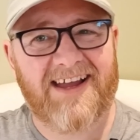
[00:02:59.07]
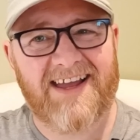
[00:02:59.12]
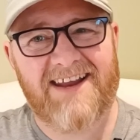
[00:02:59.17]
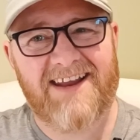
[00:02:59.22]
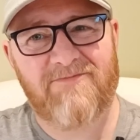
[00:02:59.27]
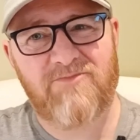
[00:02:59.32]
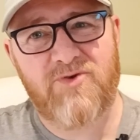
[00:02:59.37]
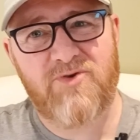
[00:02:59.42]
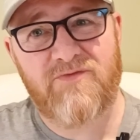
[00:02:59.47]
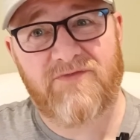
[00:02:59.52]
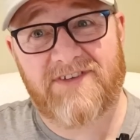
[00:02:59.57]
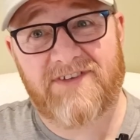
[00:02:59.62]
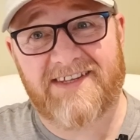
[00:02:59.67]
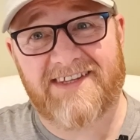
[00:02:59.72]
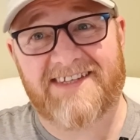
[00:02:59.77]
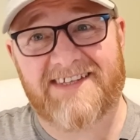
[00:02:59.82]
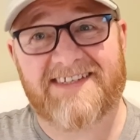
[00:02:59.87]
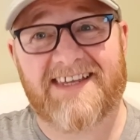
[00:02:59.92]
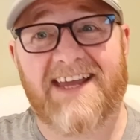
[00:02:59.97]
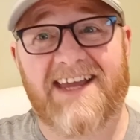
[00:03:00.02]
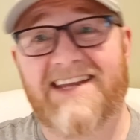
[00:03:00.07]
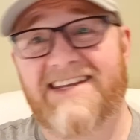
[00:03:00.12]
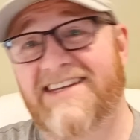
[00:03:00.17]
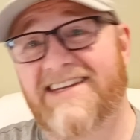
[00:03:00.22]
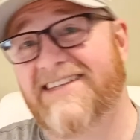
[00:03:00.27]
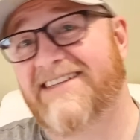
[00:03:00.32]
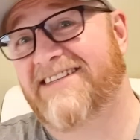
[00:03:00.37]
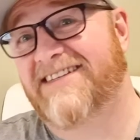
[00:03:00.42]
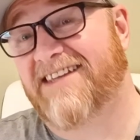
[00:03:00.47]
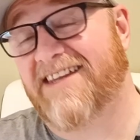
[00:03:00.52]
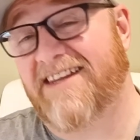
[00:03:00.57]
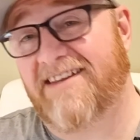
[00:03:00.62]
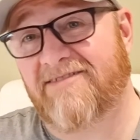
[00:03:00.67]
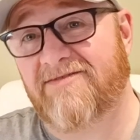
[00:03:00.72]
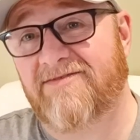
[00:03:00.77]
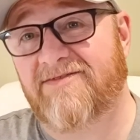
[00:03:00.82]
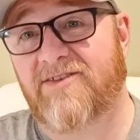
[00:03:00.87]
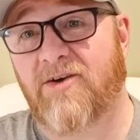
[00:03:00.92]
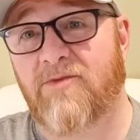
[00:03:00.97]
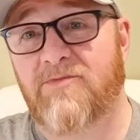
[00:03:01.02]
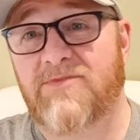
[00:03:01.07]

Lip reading: kind of moved to the side and it just kind of